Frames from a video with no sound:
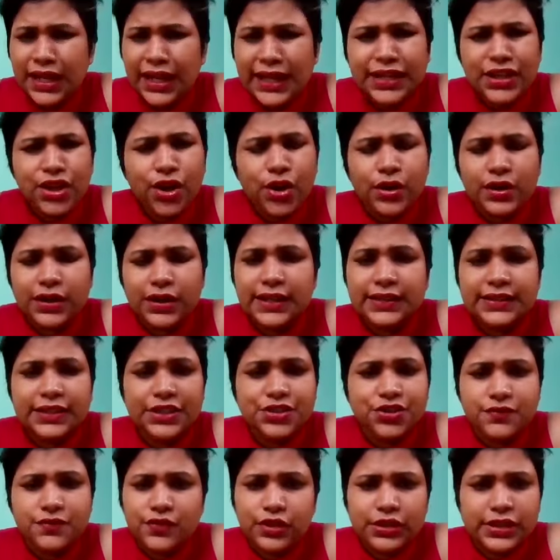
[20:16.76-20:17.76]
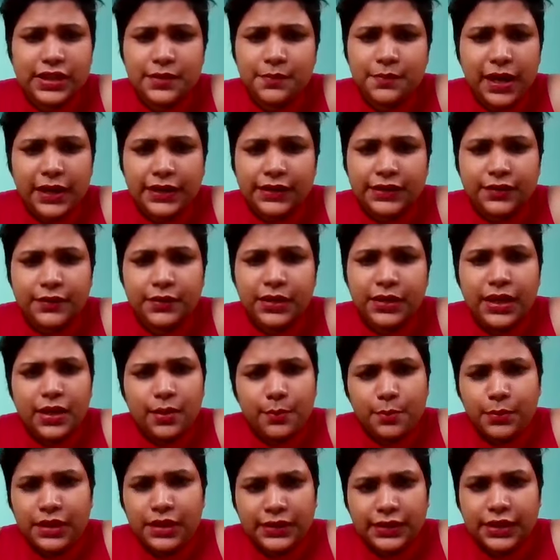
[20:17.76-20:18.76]
any organization for that matter?
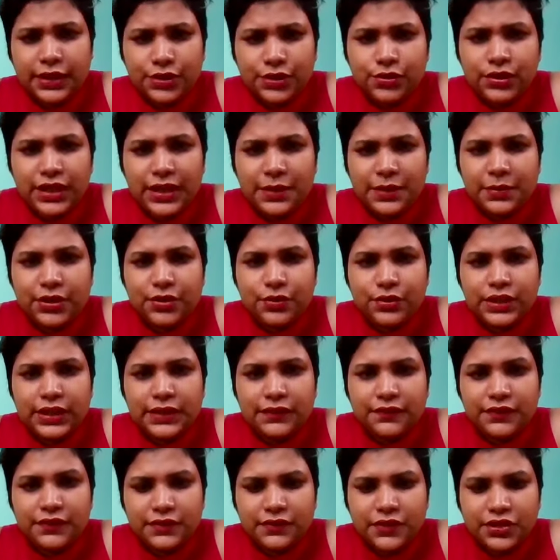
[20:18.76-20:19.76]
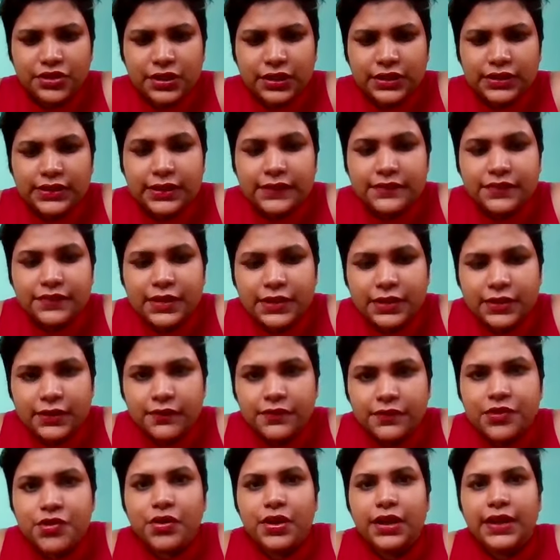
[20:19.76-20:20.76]
But do let me know that which are the
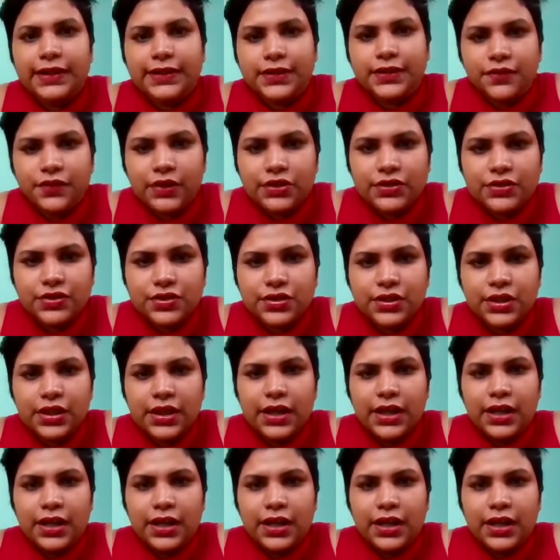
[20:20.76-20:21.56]
definitive traits which